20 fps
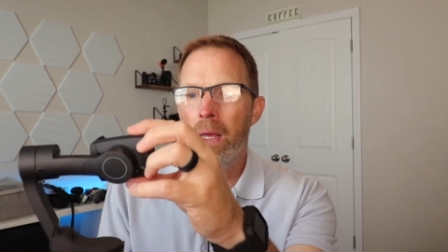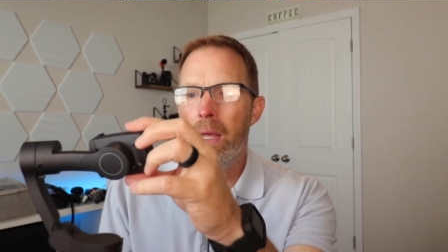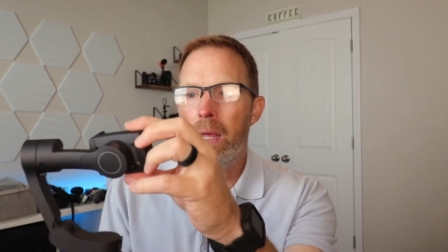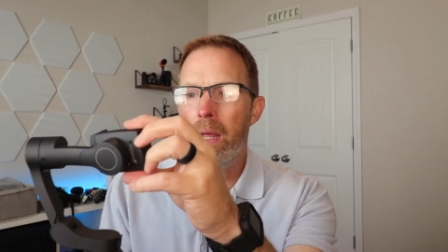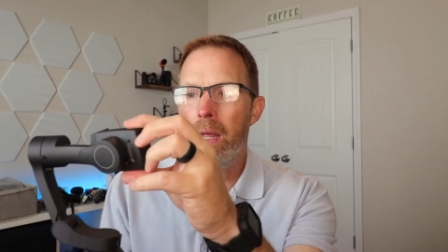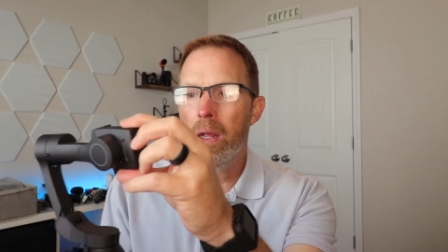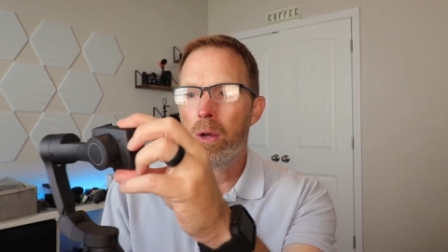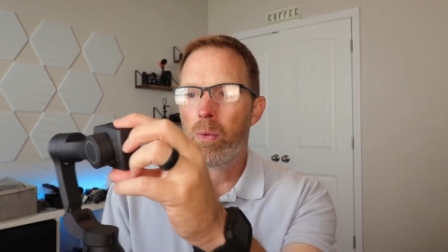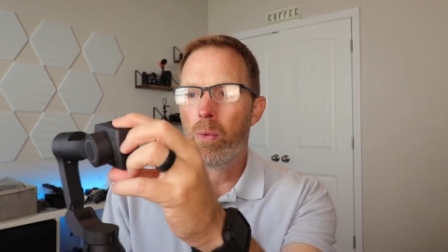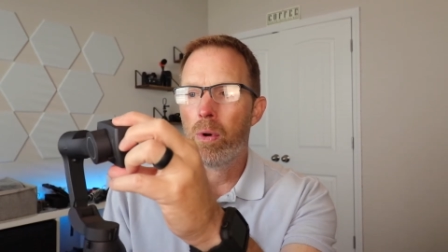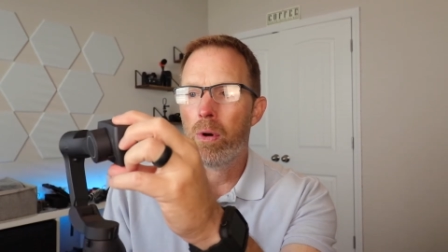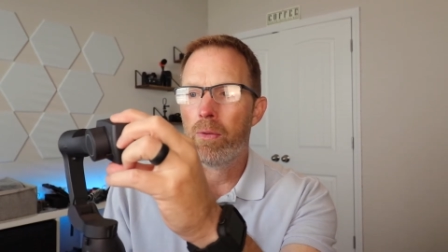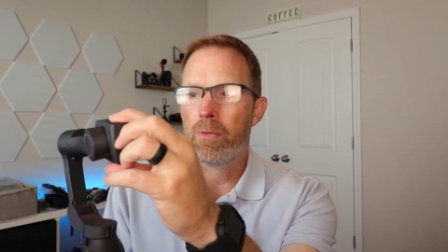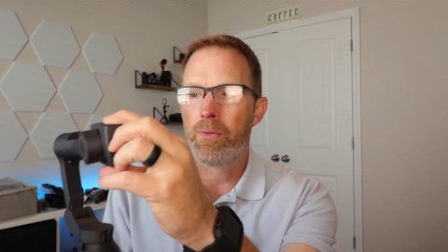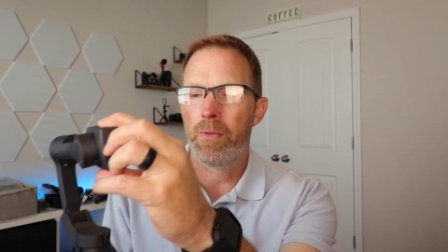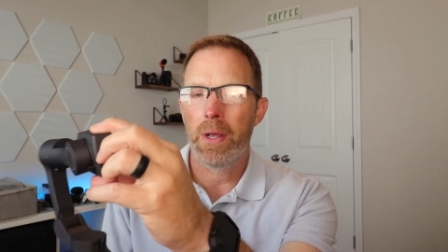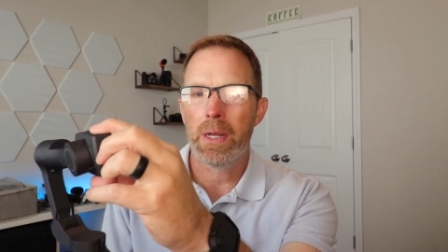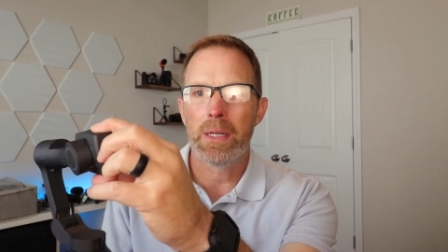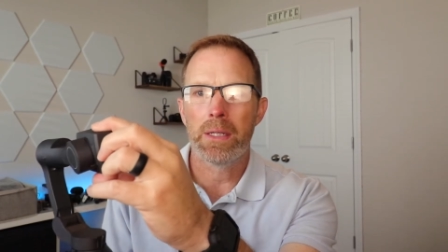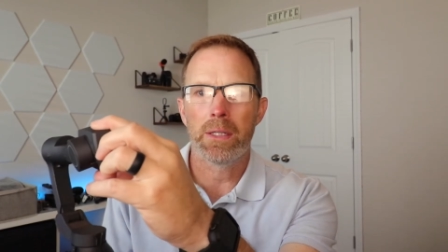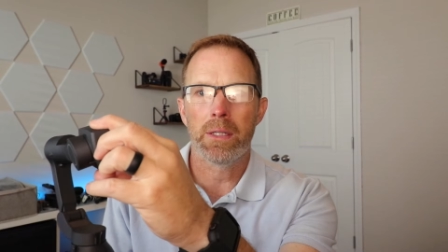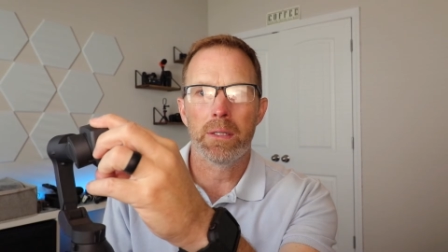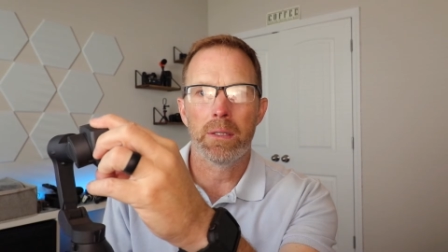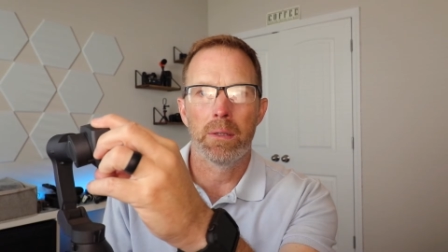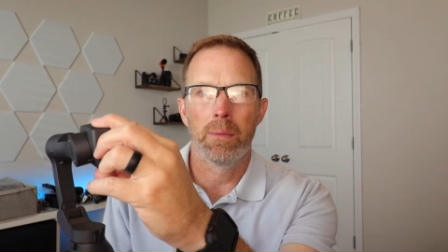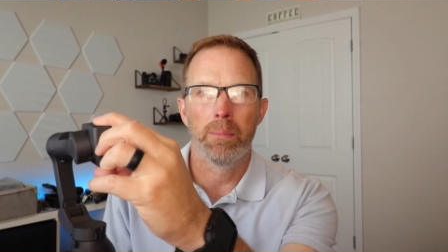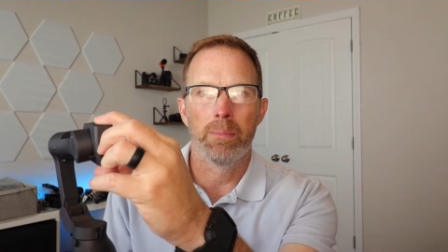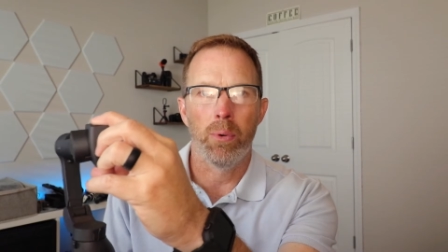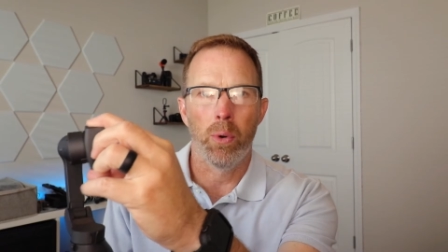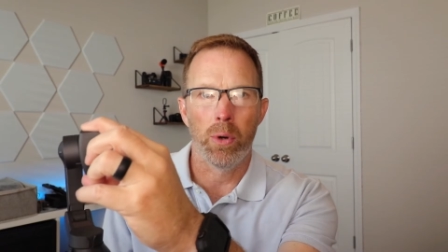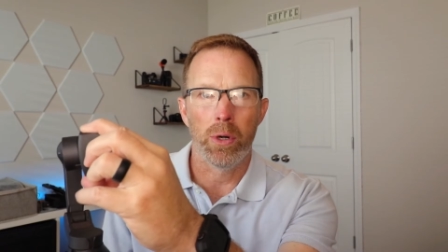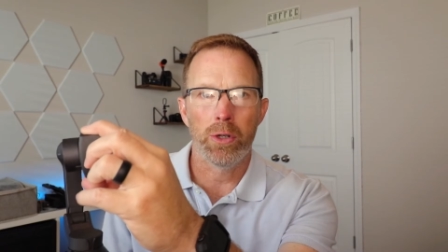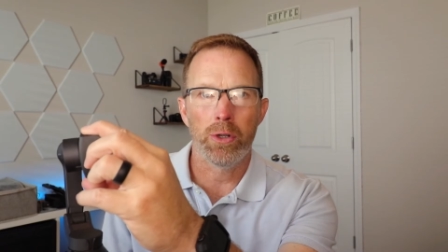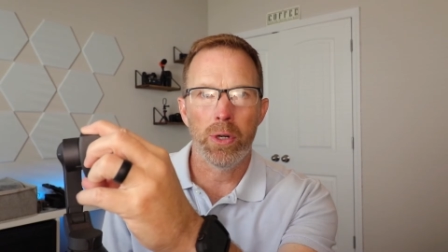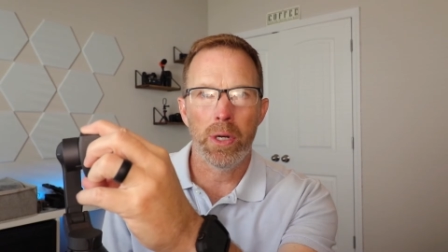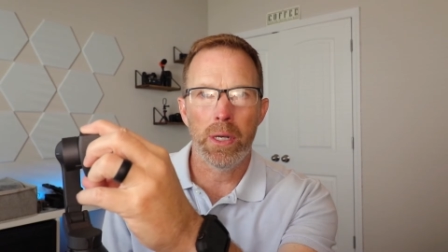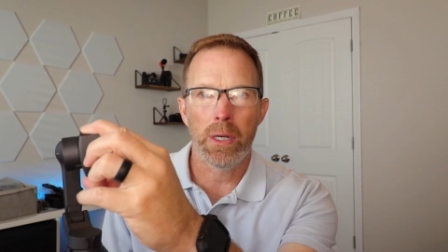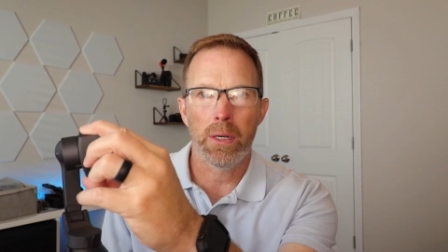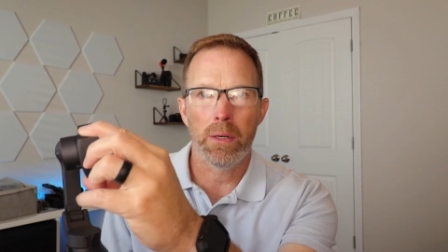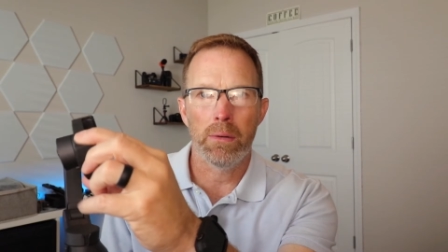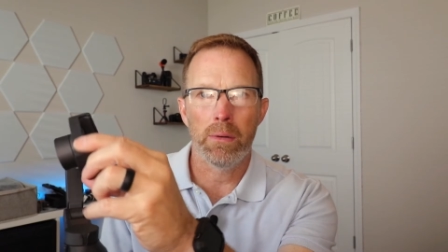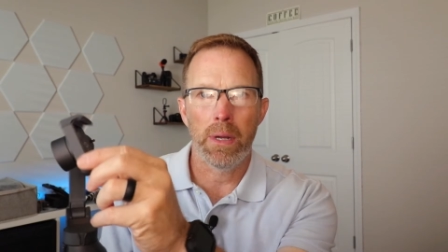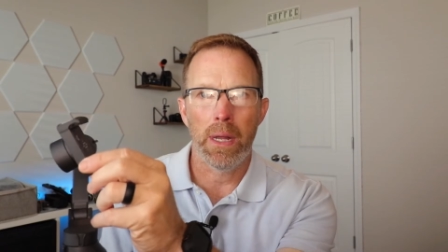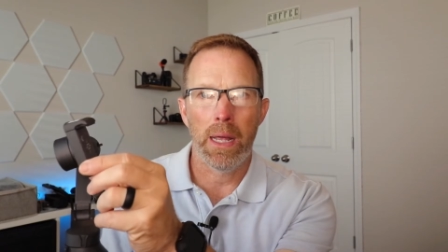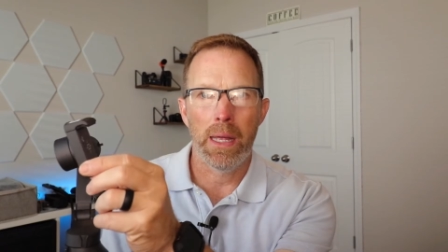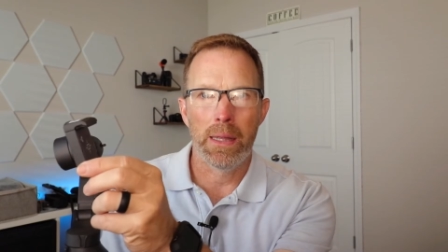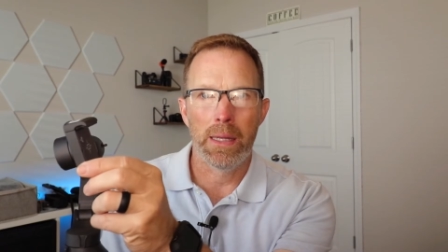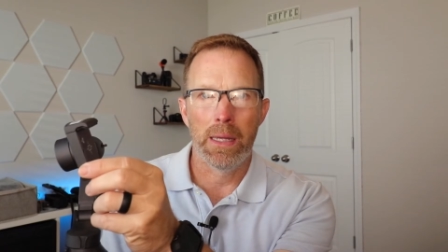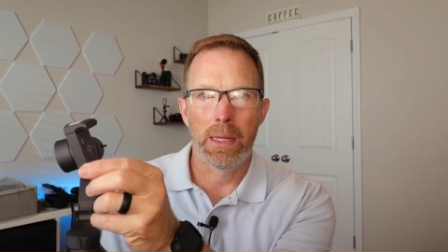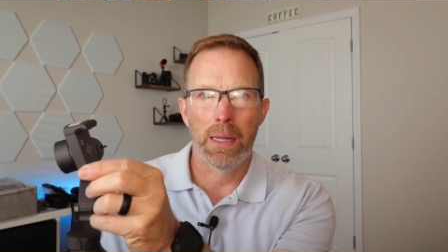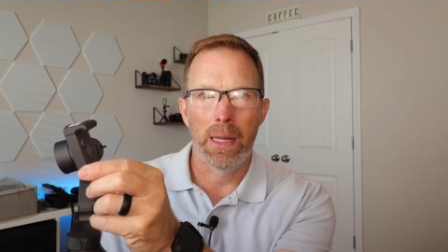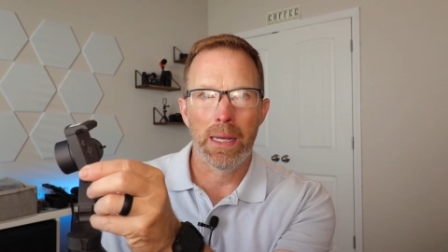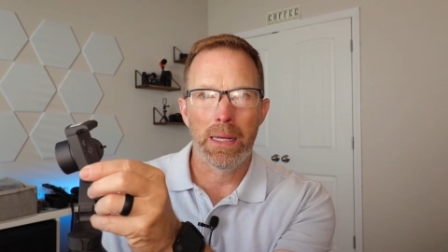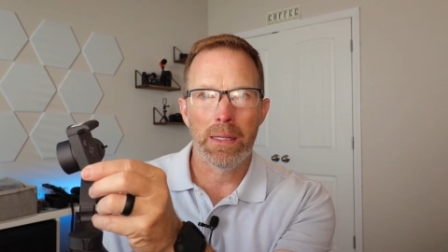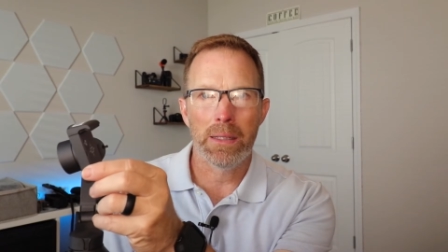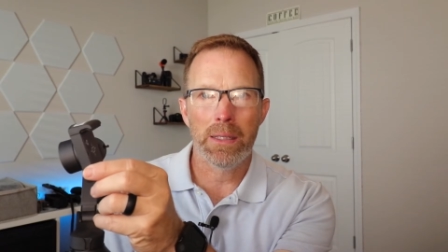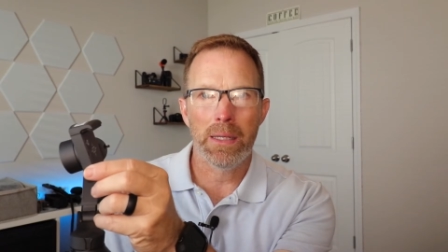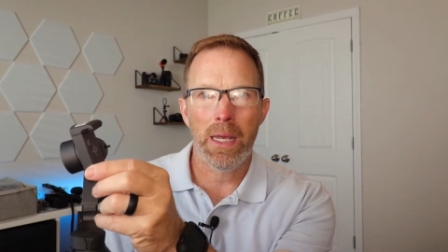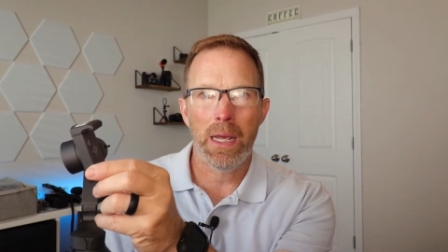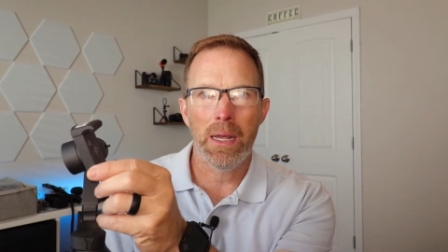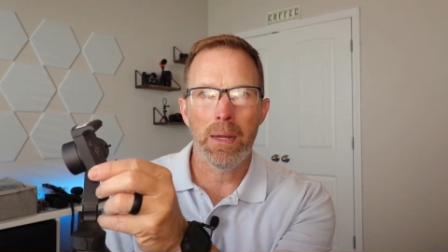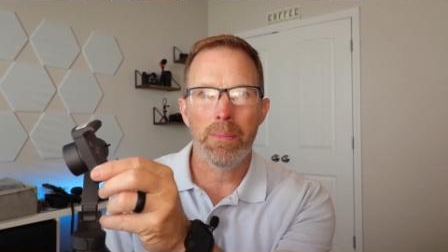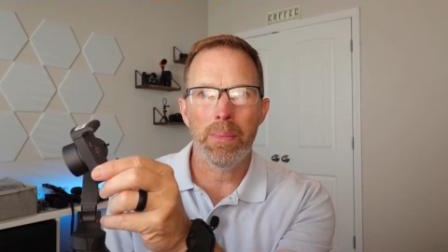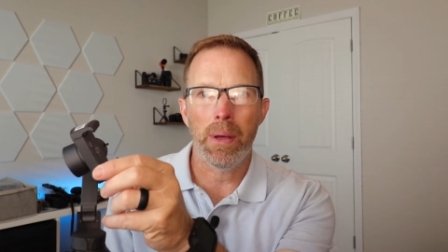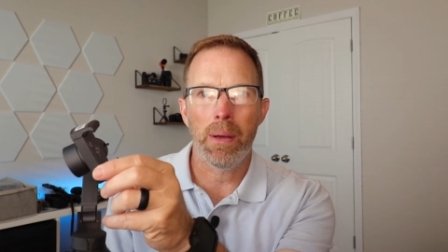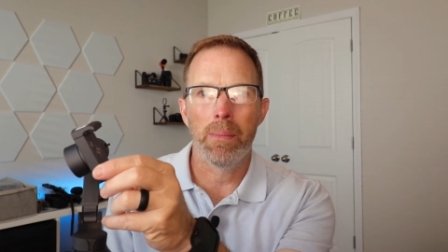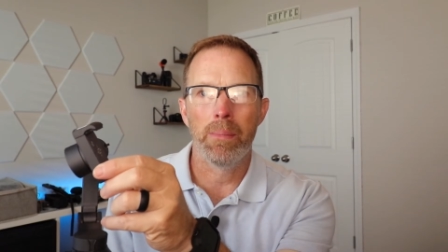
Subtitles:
it will face portrait and then landscape,